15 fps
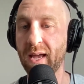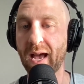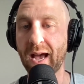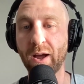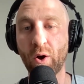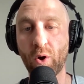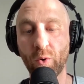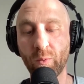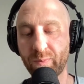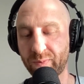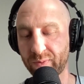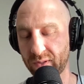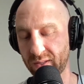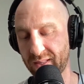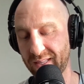I
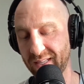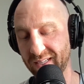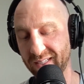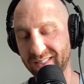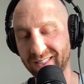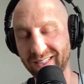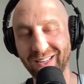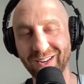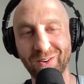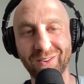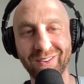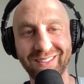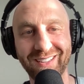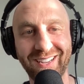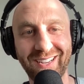hope these,
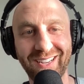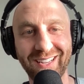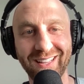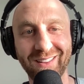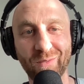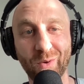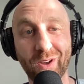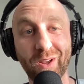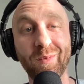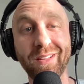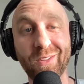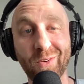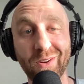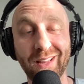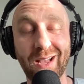we're going to
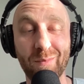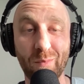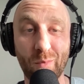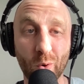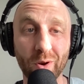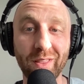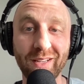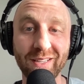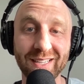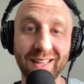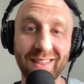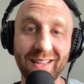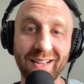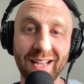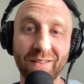be doing a lot more of these,
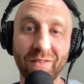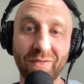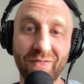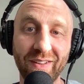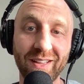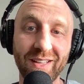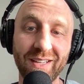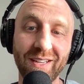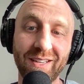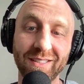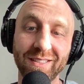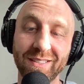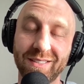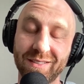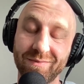I think. I have a feeling,
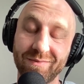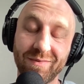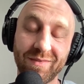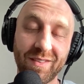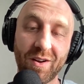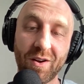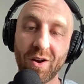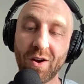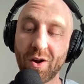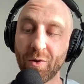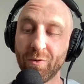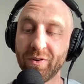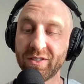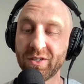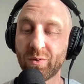because our
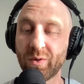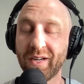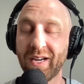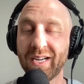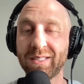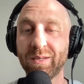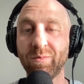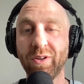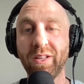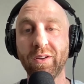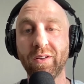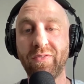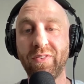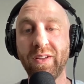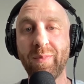original one got some really
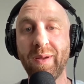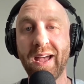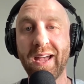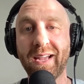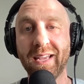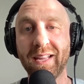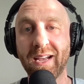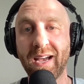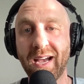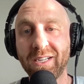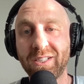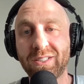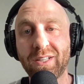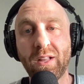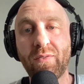good feedback, and
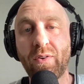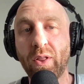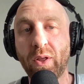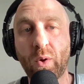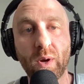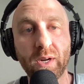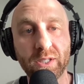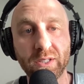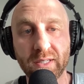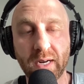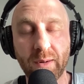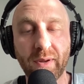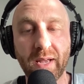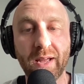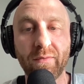I just love all the questions
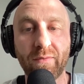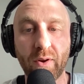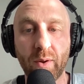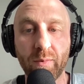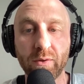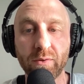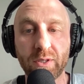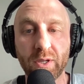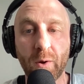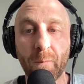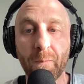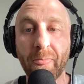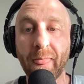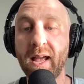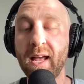that I'm getting from you.
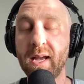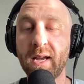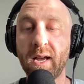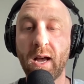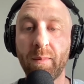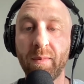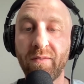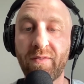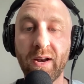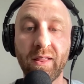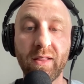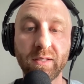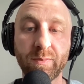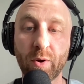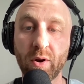So if
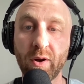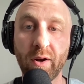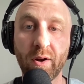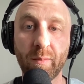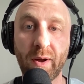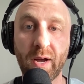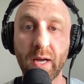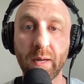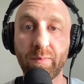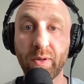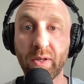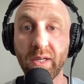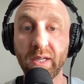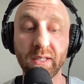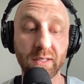anything's burning in your mind,
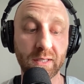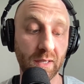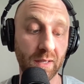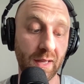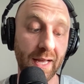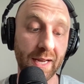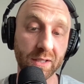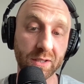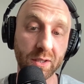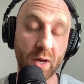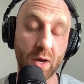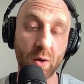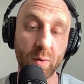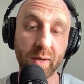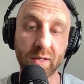please let us
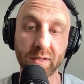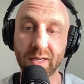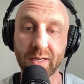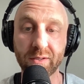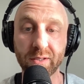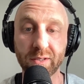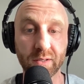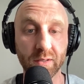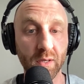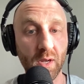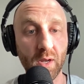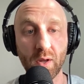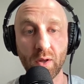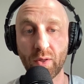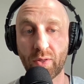know, because I'll just
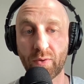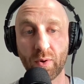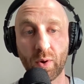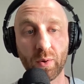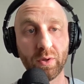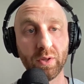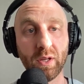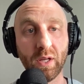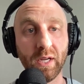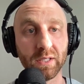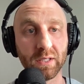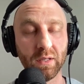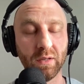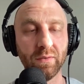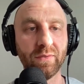throw it on the
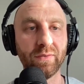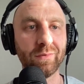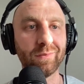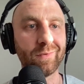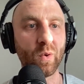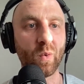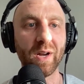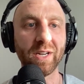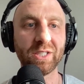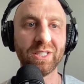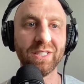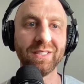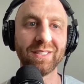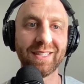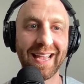list of
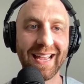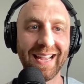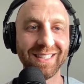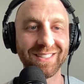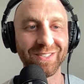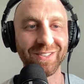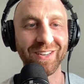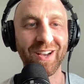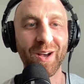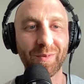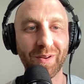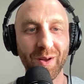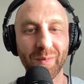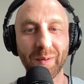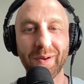questions to answer in
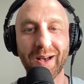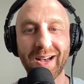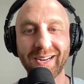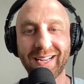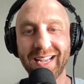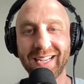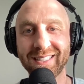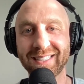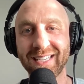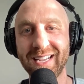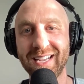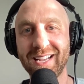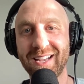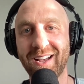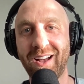upcoming podcasts,
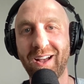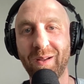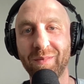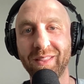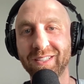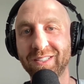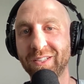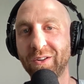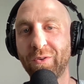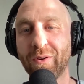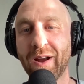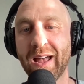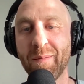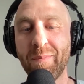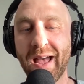in this
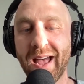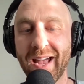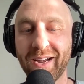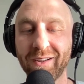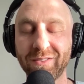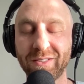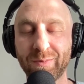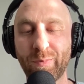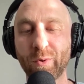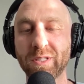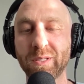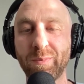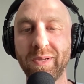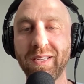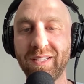grab bag of
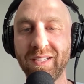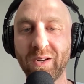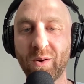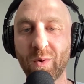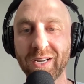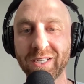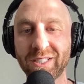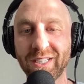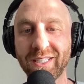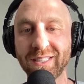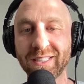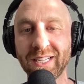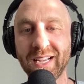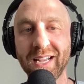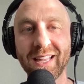sports PT
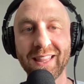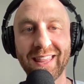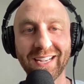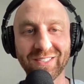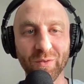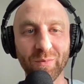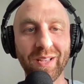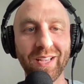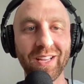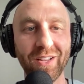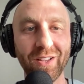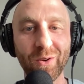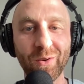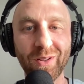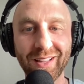questions. Thanks for being
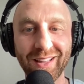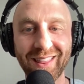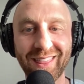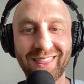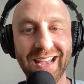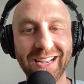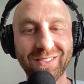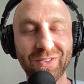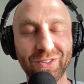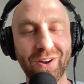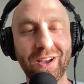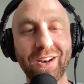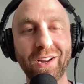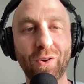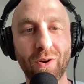you. Thanks for
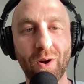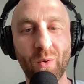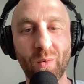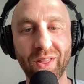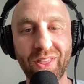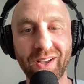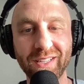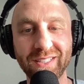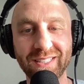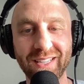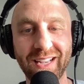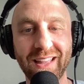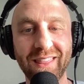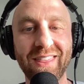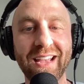trying to grow with us,
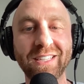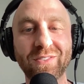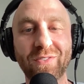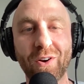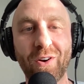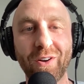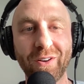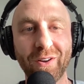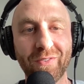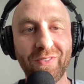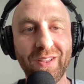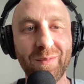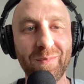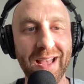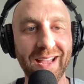and thanks for all your
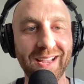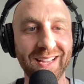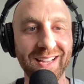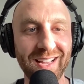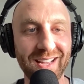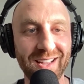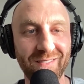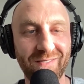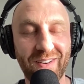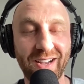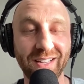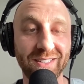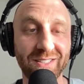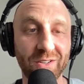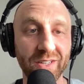feedback.
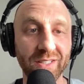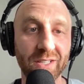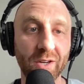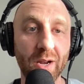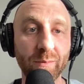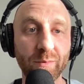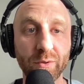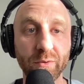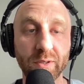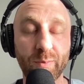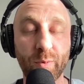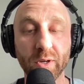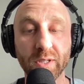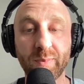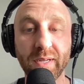Find us on Instagram, True
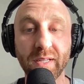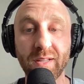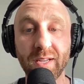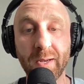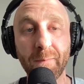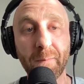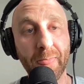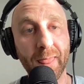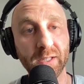Sports PT.